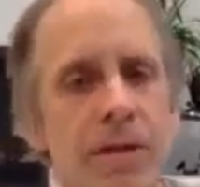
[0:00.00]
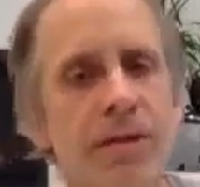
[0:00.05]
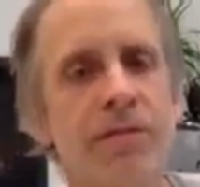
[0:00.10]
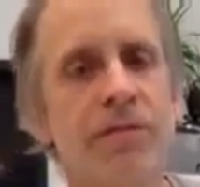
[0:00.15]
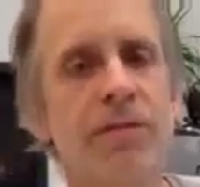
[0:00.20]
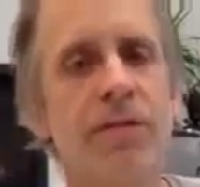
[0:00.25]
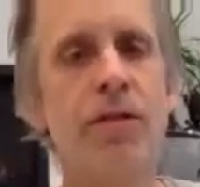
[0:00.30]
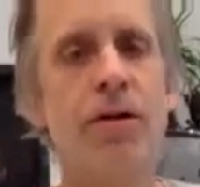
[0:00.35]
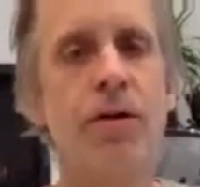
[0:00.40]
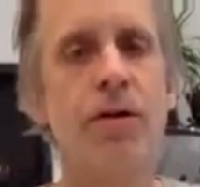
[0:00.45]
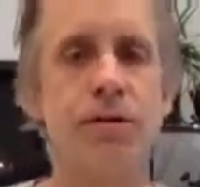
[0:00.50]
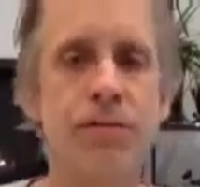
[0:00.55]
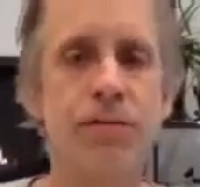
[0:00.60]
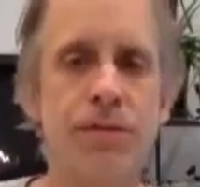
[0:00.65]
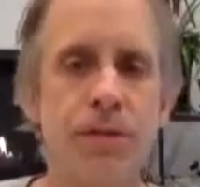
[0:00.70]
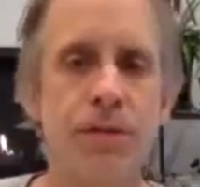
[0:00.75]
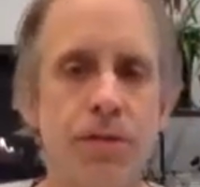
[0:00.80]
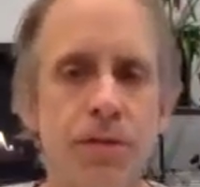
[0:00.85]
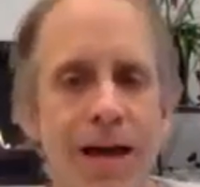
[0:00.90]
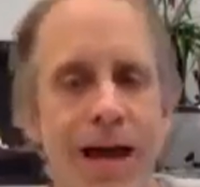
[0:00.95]
For those of
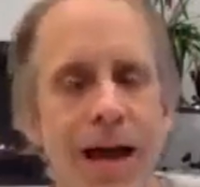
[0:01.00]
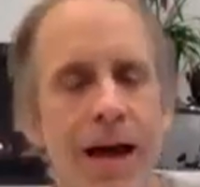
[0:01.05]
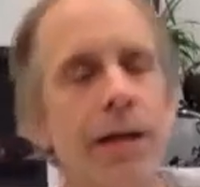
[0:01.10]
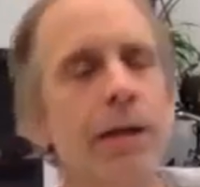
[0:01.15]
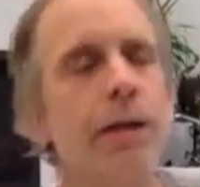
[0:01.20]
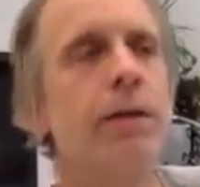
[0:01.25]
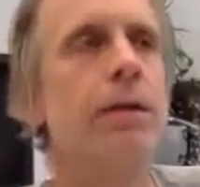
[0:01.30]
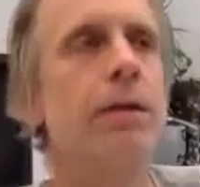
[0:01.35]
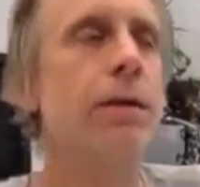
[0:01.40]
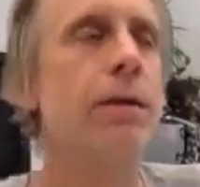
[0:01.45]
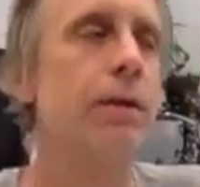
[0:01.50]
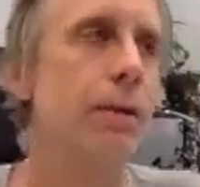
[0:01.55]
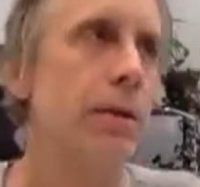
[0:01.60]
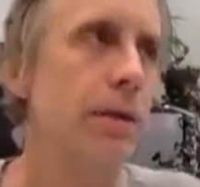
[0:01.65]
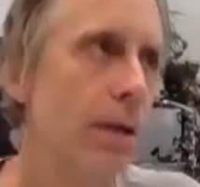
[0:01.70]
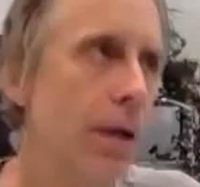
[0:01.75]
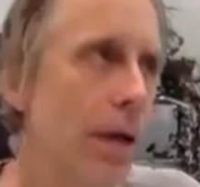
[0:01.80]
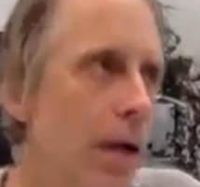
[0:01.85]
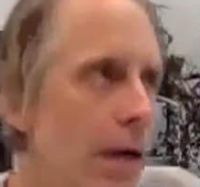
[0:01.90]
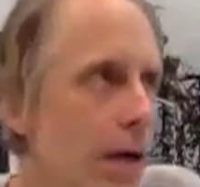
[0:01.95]
you that
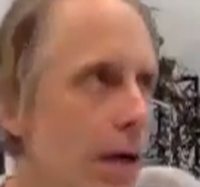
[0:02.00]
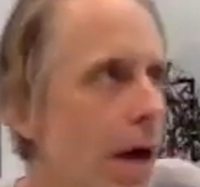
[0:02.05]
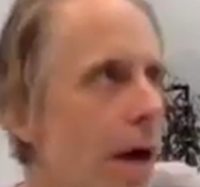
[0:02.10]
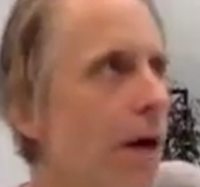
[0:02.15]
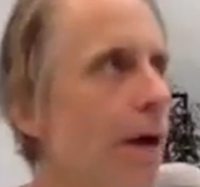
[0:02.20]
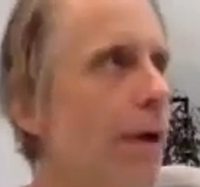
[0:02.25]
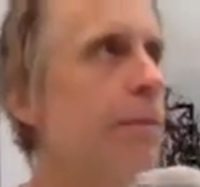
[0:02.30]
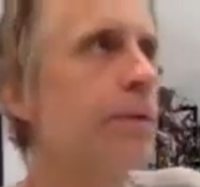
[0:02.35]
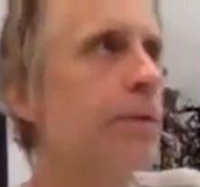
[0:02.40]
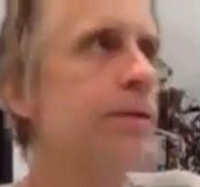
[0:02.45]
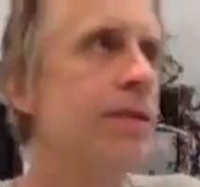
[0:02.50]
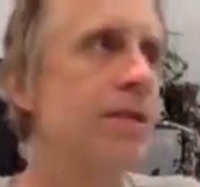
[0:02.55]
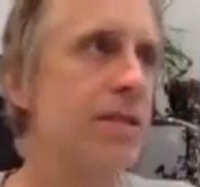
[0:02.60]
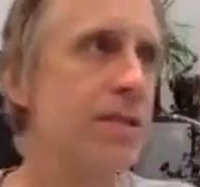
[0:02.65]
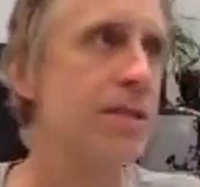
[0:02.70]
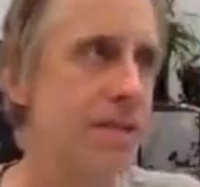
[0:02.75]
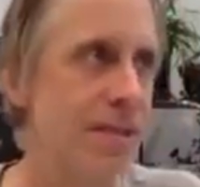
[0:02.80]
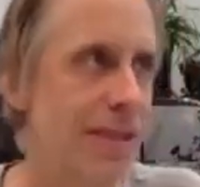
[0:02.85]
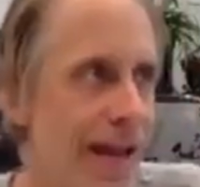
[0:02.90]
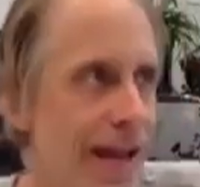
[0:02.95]
are able to
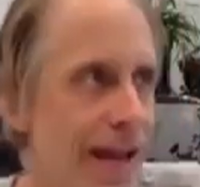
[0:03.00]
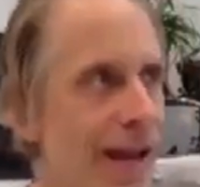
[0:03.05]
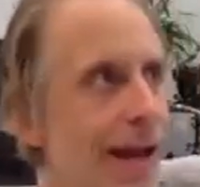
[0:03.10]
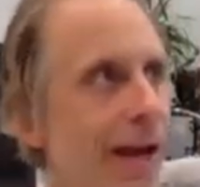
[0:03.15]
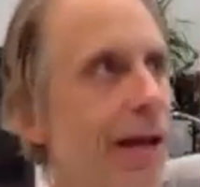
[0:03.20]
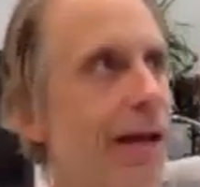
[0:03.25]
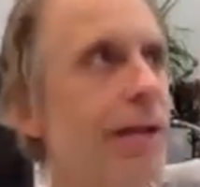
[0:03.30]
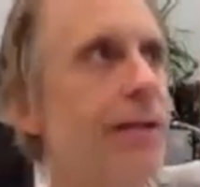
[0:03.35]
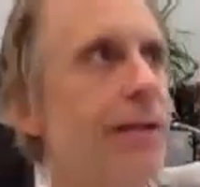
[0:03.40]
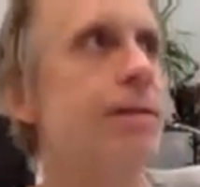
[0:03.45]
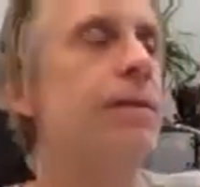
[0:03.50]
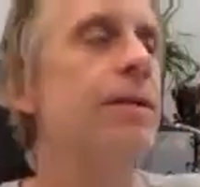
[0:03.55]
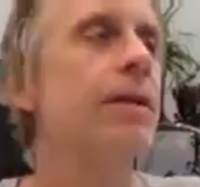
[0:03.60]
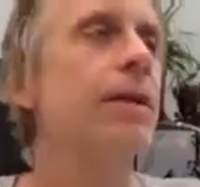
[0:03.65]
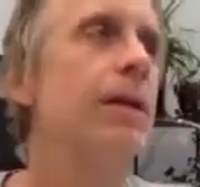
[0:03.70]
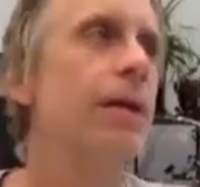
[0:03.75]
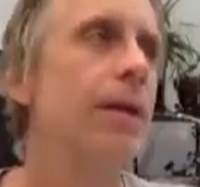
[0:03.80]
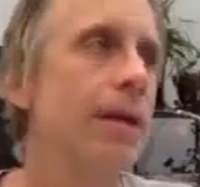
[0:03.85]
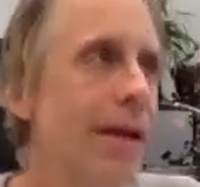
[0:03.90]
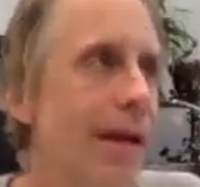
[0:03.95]
stand
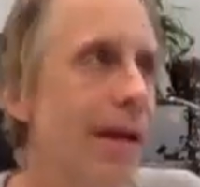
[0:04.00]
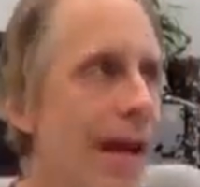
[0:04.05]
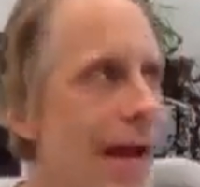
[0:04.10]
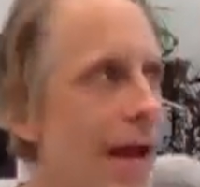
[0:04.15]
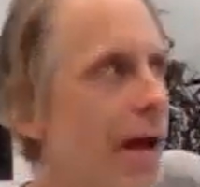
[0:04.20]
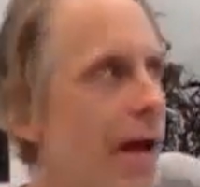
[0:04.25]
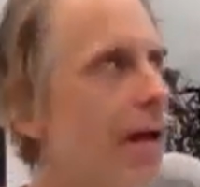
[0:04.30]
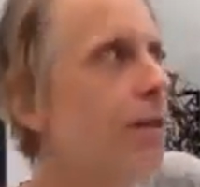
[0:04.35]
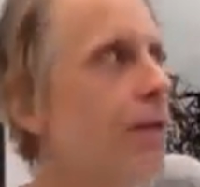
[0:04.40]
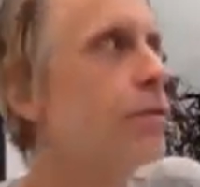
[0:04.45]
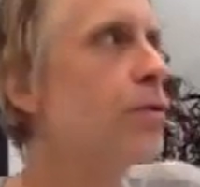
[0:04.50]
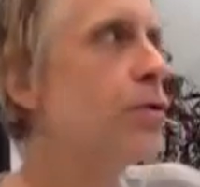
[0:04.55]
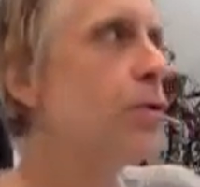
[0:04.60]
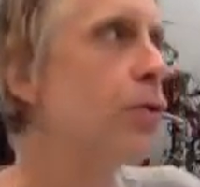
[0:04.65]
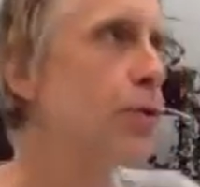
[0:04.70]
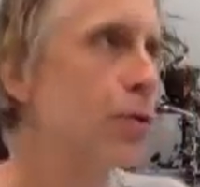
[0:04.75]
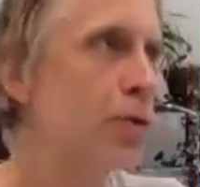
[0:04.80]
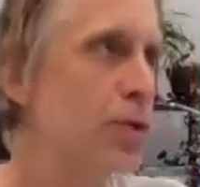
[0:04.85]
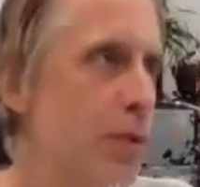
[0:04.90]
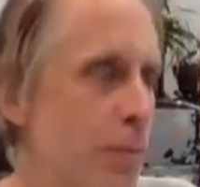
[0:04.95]
and
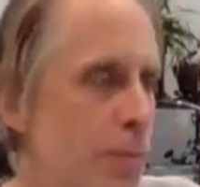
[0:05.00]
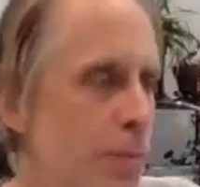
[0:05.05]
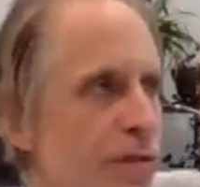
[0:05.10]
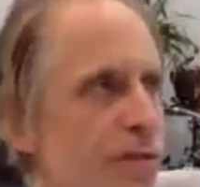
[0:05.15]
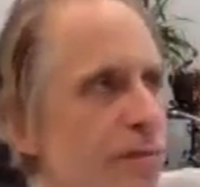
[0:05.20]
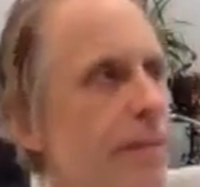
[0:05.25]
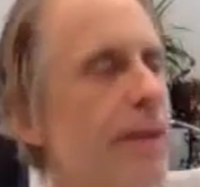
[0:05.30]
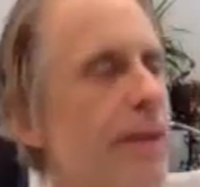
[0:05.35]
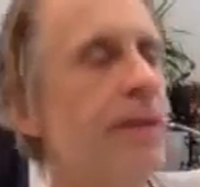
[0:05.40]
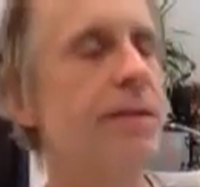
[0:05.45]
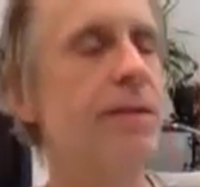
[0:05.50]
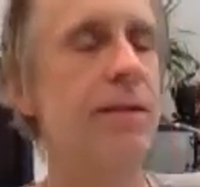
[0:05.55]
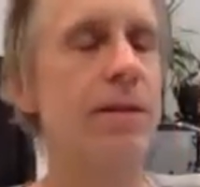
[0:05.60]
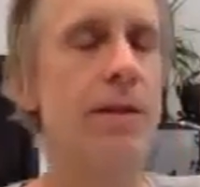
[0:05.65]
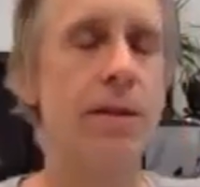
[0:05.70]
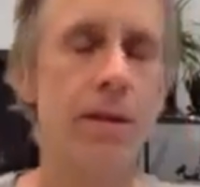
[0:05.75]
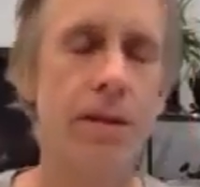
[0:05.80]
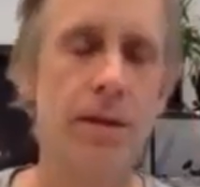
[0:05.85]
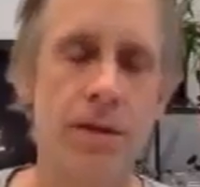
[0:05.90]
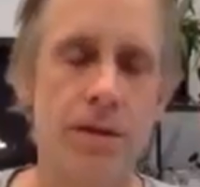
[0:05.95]
do some movement,
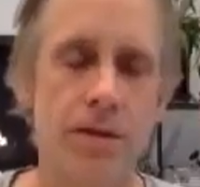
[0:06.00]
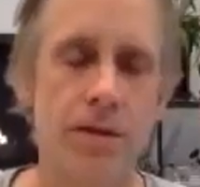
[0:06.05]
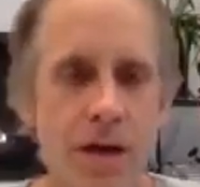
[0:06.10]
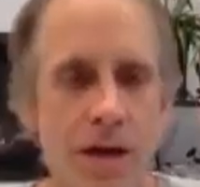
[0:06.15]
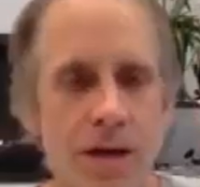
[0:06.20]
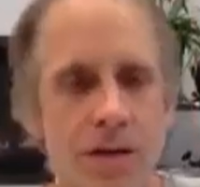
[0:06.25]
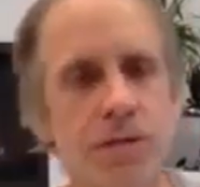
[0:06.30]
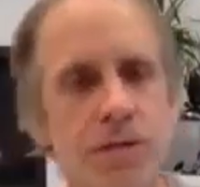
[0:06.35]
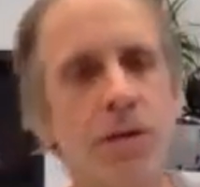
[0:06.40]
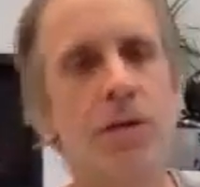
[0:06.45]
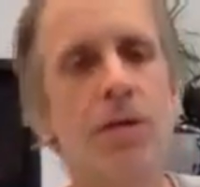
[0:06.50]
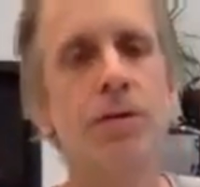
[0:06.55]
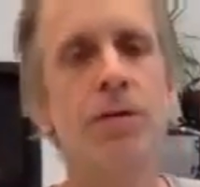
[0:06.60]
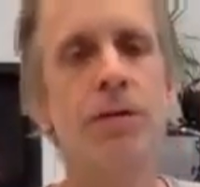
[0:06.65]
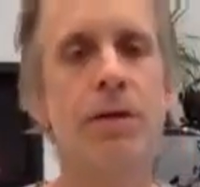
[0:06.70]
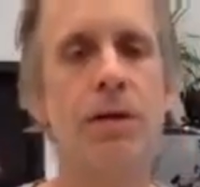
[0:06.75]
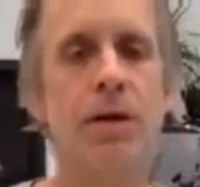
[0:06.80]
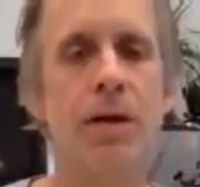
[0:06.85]
there's also